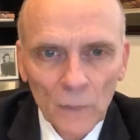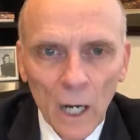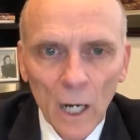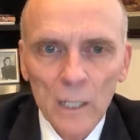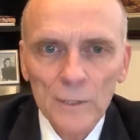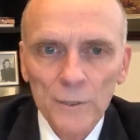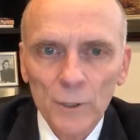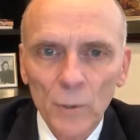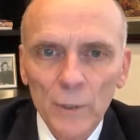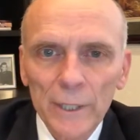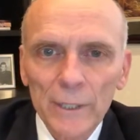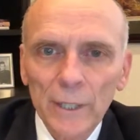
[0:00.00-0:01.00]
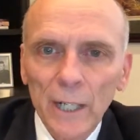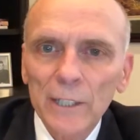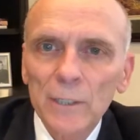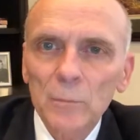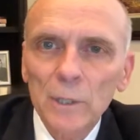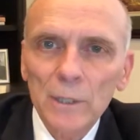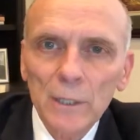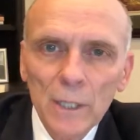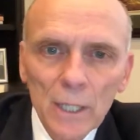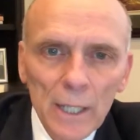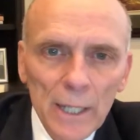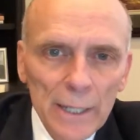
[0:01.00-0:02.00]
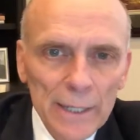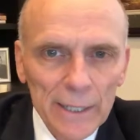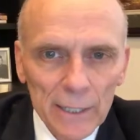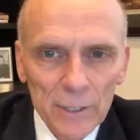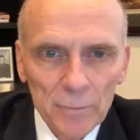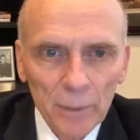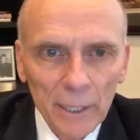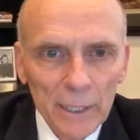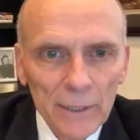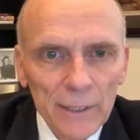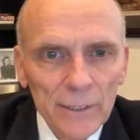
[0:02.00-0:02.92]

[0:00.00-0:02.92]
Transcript: Also in the document, he explained